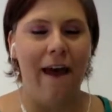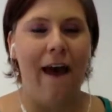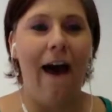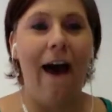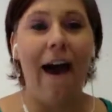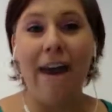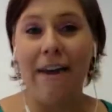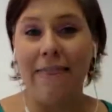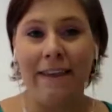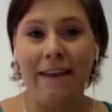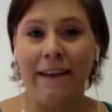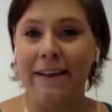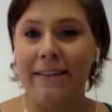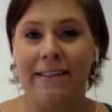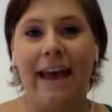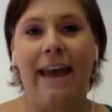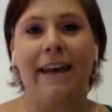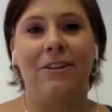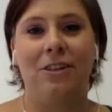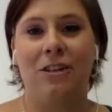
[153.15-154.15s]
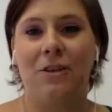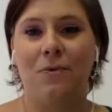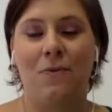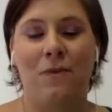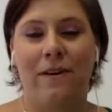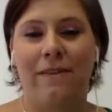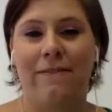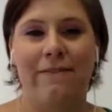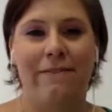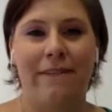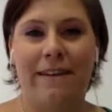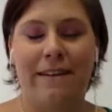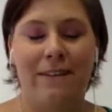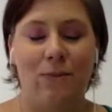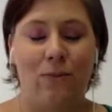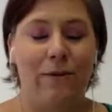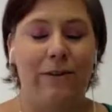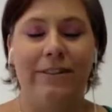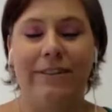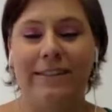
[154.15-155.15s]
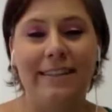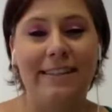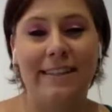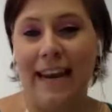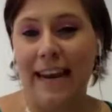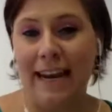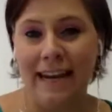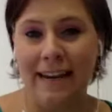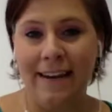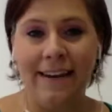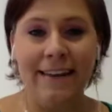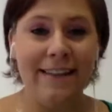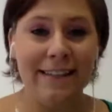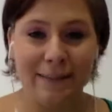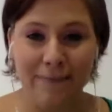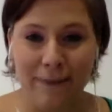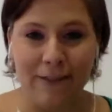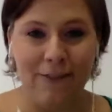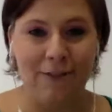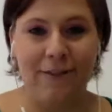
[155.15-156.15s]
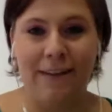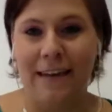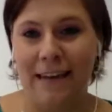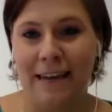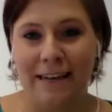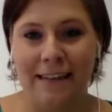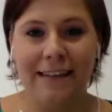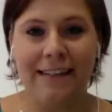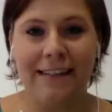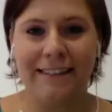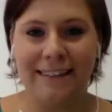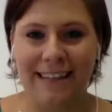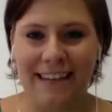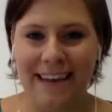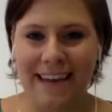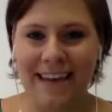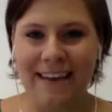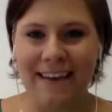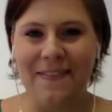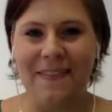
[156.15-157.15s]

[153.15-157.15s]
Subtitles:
I think it's actually it's worse than dating, especially in DC.